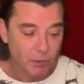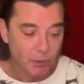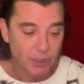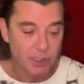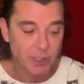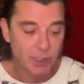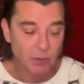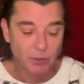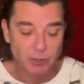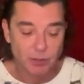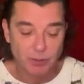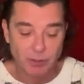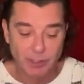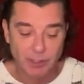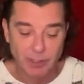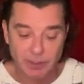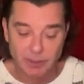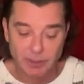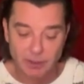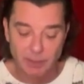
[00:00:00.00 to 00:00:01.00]
still doing
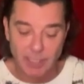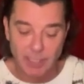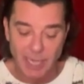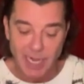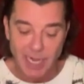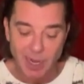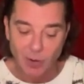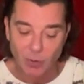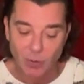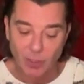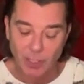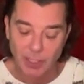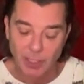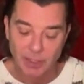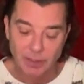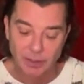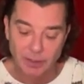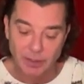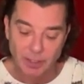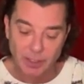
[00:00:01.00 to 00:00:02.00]
it now
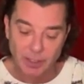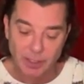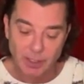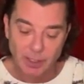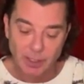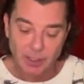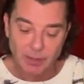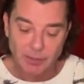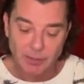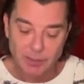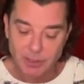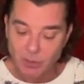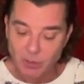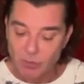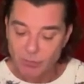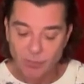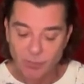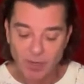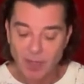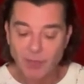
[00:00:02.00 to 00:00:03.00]
and still
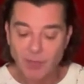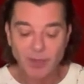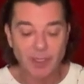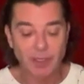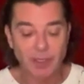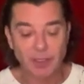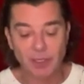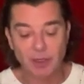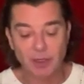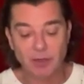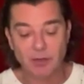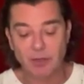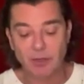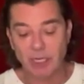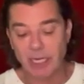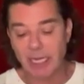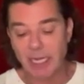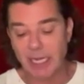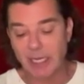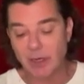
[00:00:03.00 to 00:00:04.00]
loving it.
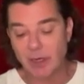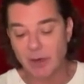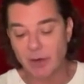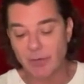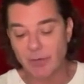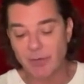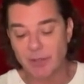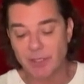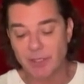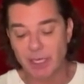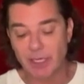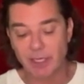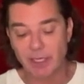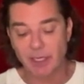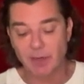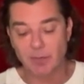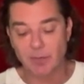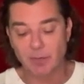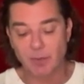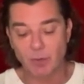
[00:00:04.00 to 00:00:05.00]
I don't know if it's like
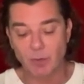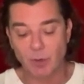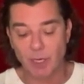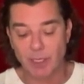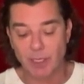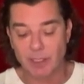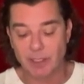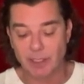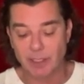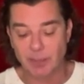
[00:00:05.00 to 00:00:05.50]
I'm crazy,